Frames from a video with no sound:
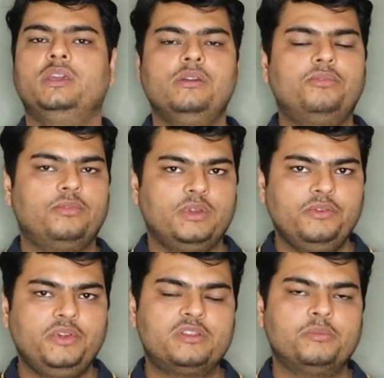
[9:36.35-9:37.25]
If,
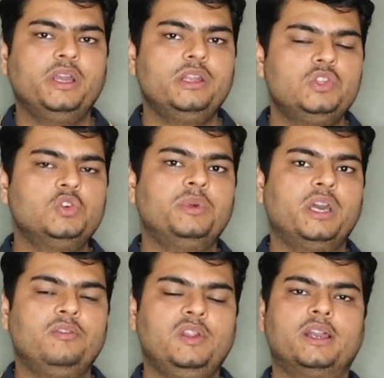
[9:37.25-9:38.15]
if it's my
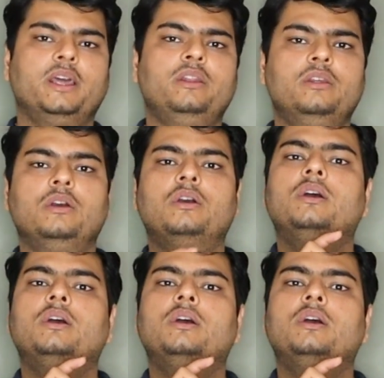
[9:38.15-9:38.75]
resume I will write